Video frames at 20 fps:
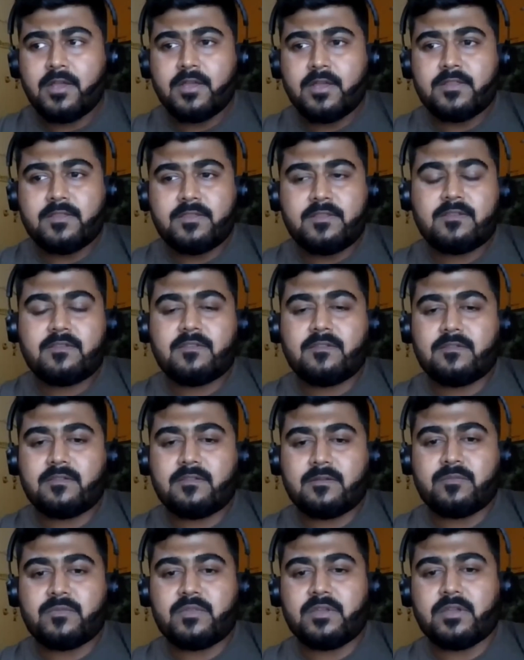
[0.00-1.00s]
this is
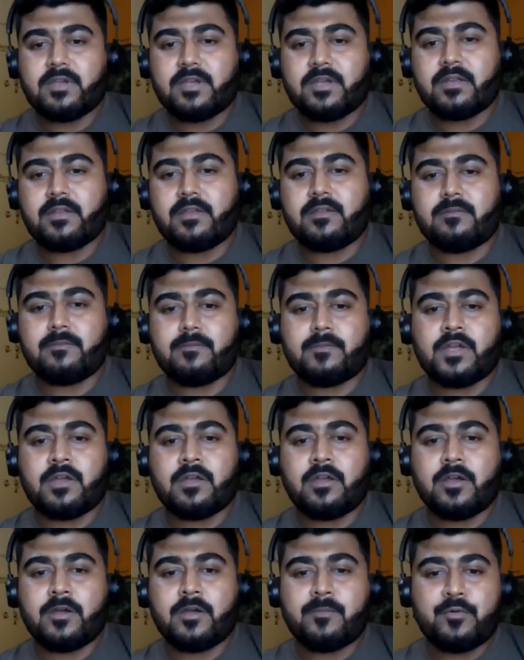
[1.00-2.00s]
something i
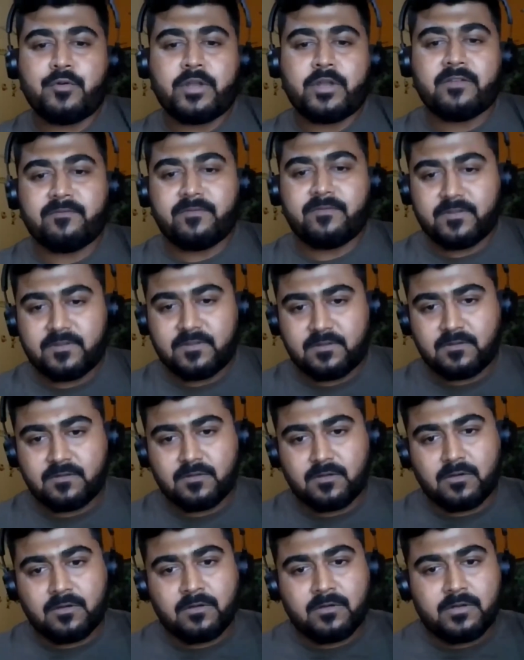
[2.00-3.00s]
uh, put emphasis
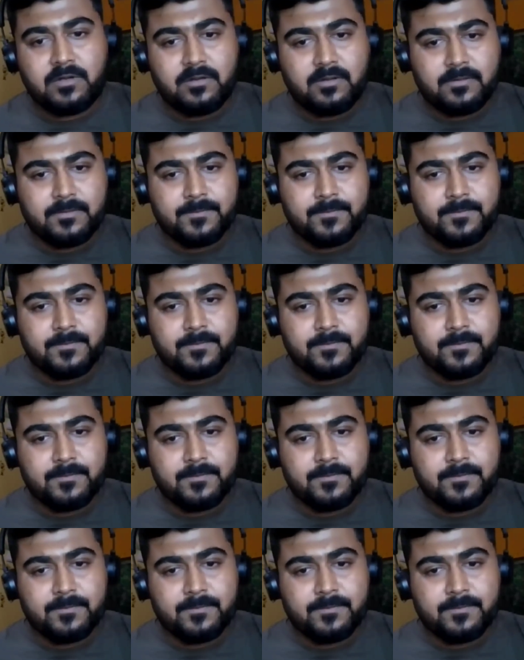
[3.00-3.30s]
on